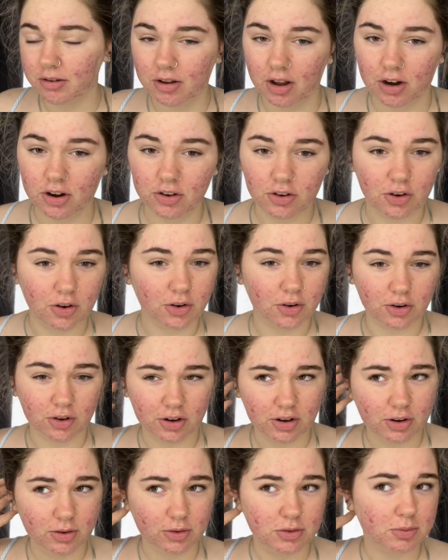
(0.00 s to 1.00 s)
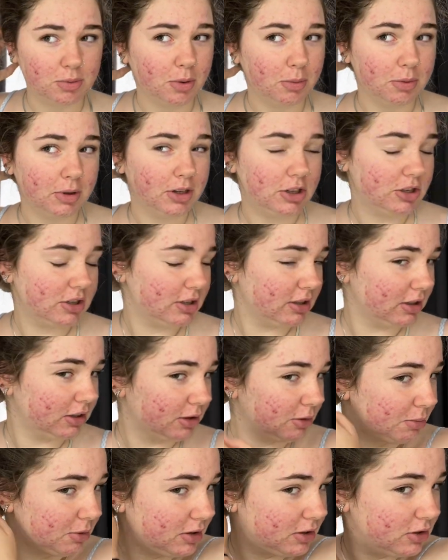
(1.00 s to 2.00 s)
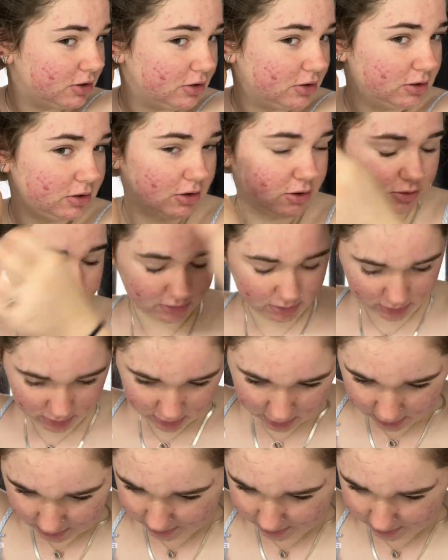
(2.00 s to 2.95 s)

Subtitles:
I don't know, it was probably just a little bit too loose.